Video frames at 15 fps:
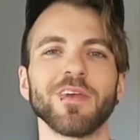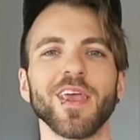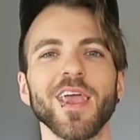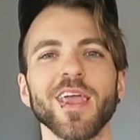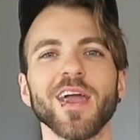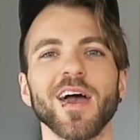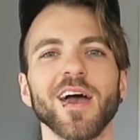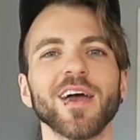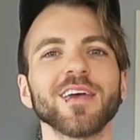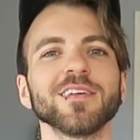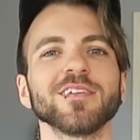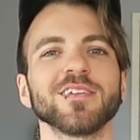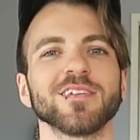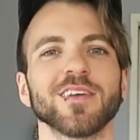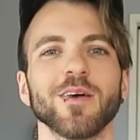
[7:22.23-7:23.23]
hey
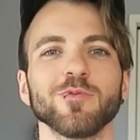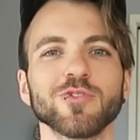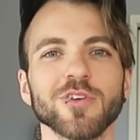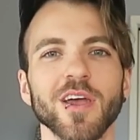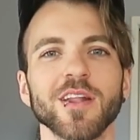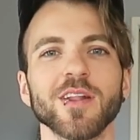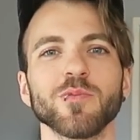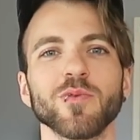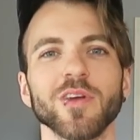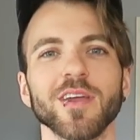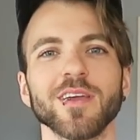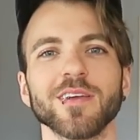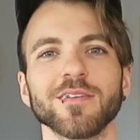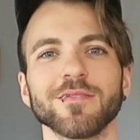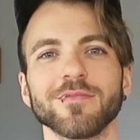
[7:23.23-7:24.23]
guys, I'm trying to
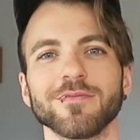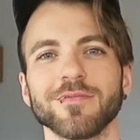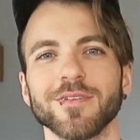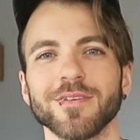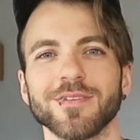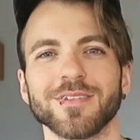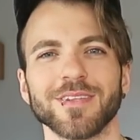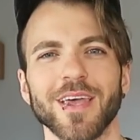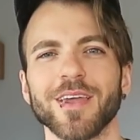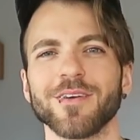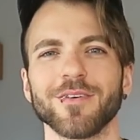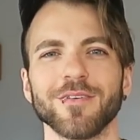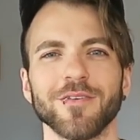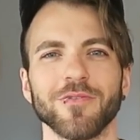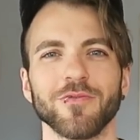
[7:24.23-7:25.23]
break the
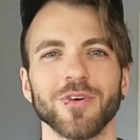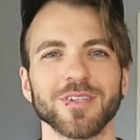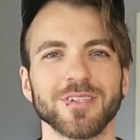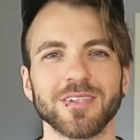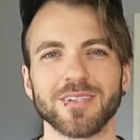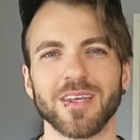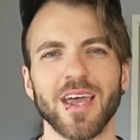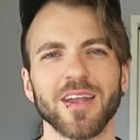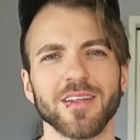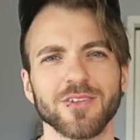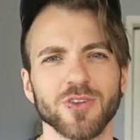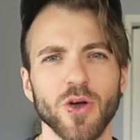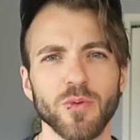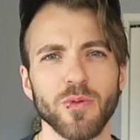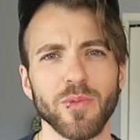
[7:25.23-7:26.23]
cycle of what society
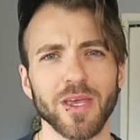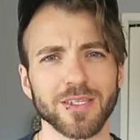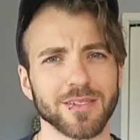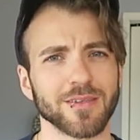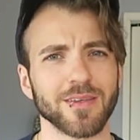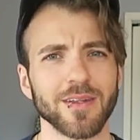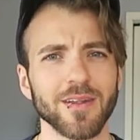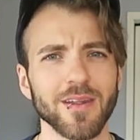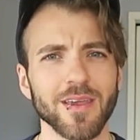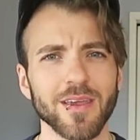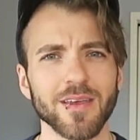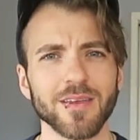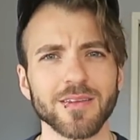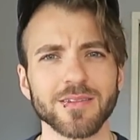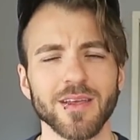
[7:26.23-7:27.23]
taught me
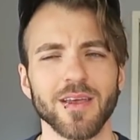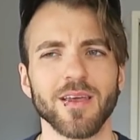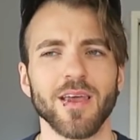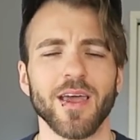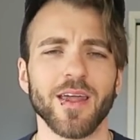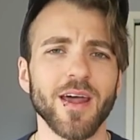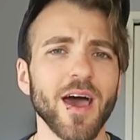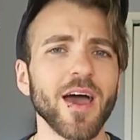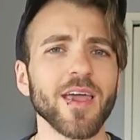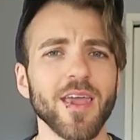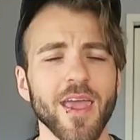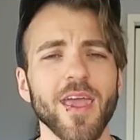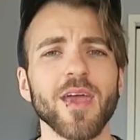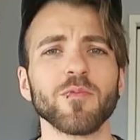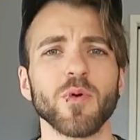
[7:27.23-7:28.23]
masculinity is, and
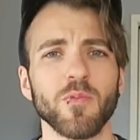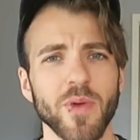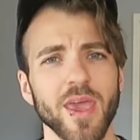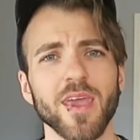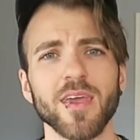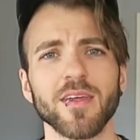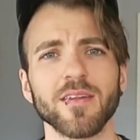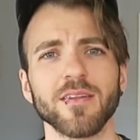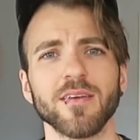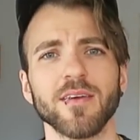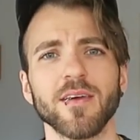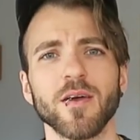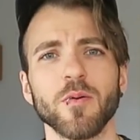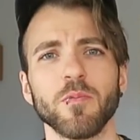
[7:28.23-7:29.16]
I am a man,